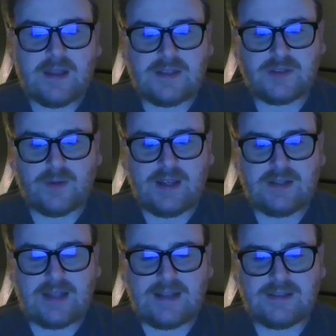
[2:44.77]
his
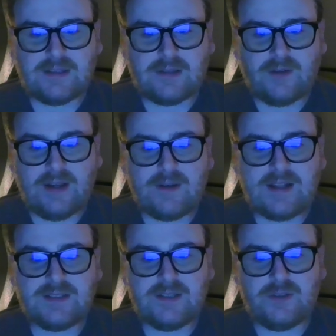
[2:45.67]

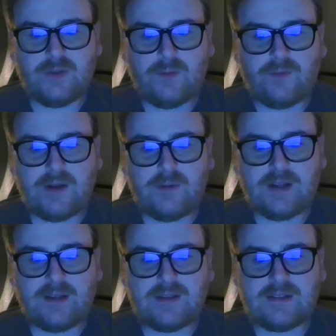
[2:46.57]
great-grandson Duke
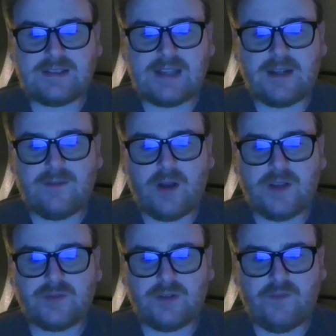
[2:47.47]
Frederick II of
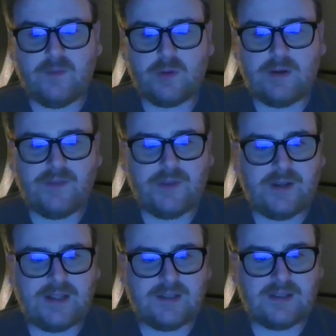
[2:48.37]
Austria from
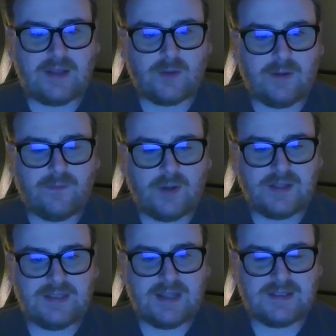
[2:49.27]
1230 to
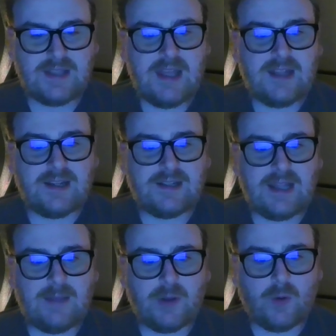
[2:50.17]
1246,
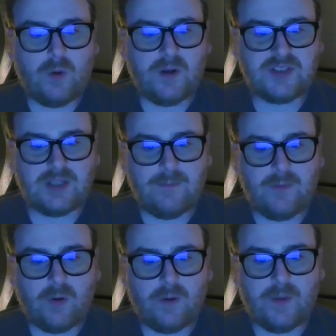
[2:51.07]
nicknamed the
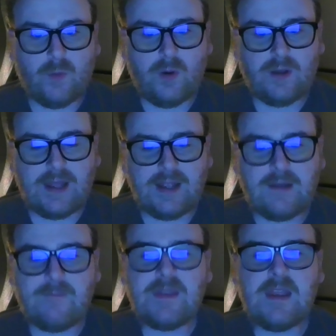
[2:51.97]
Quarrelsome or the Warlike,
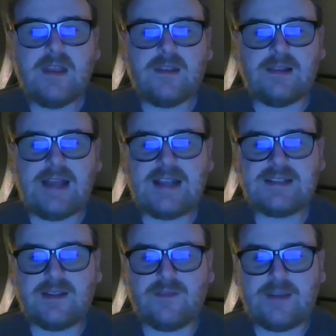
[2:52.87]
the
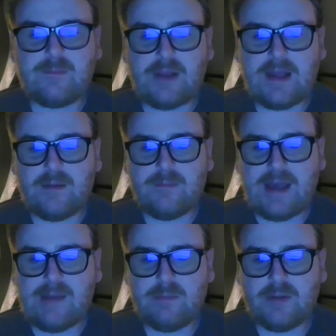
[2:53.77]
last of the
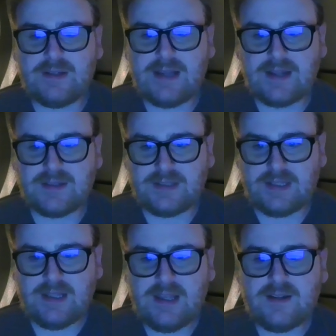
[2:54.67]
Babenberg
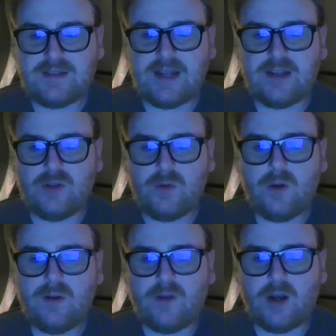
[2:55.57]
dynasty, designed a new
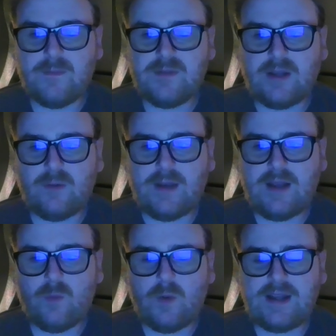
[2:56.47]
coat of arms in
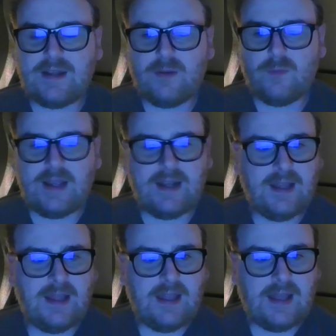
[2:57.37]
red, white, and
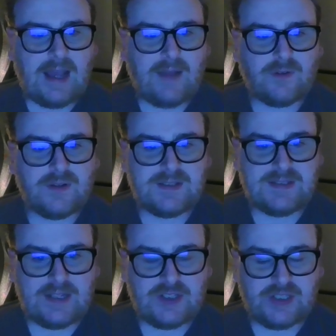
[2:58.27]
red after his
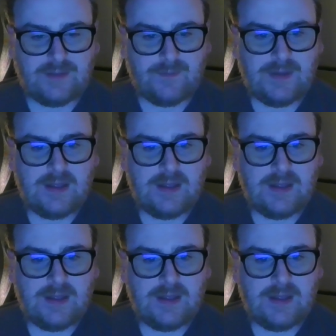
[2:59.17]
ascension,